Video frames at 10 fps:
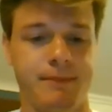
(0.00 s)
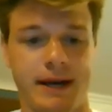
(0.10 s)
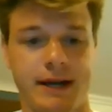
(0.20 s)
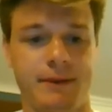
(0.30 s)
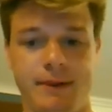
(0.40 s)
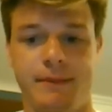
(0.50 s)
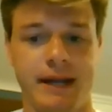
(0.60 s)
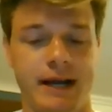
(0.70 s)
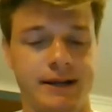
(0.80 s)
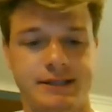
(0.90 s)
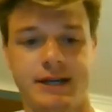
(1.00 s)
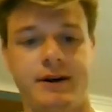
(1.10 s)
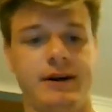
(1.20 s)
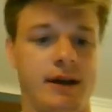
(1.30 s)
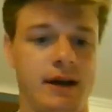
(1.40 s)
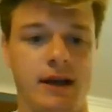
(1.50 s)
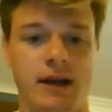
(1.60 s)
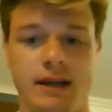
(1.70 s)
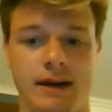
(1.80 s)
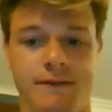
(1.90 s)
back up in midair. So
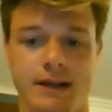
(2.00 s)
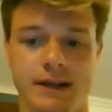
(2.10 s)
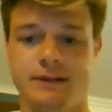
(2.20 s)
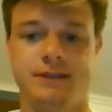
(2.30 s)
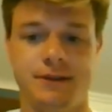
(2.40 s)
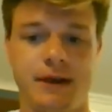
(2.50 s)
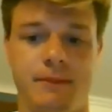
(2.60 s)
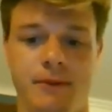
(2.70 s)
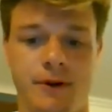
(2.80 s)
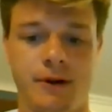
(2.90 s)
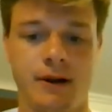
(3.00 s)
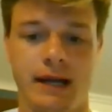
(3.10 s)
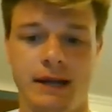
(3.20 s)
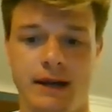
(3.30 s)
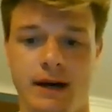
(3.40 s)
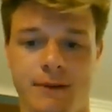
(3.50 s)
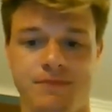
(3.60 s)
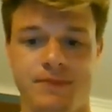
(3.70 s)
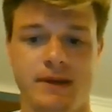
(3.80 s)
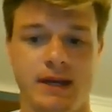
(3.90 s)
definitely going to look to do that more, and
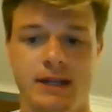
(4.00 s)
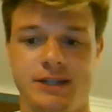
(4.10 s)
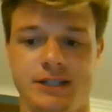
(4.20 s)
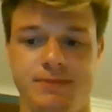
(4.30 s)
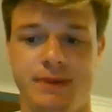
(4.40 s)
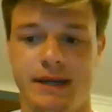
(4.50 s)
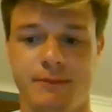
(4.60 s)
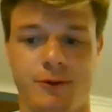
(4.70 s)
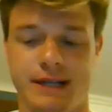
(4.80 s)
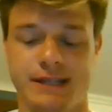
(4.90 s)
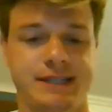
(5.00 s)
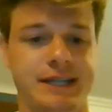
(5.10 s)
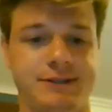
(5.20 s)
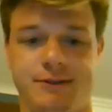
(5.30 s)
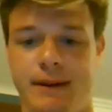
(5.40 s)
just being more concise with my